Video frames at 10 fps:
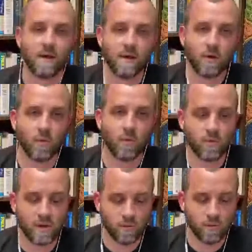
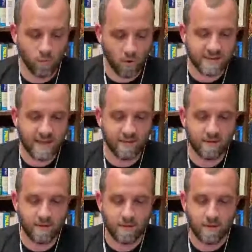We walk
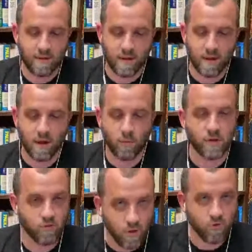together. We
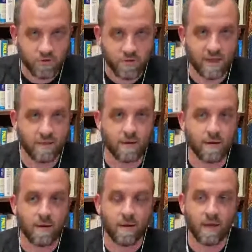struggle
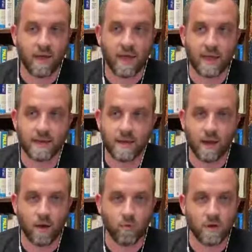together. And
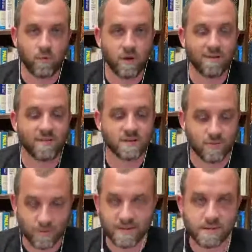we are
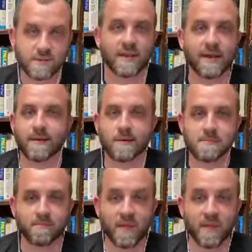victorious together.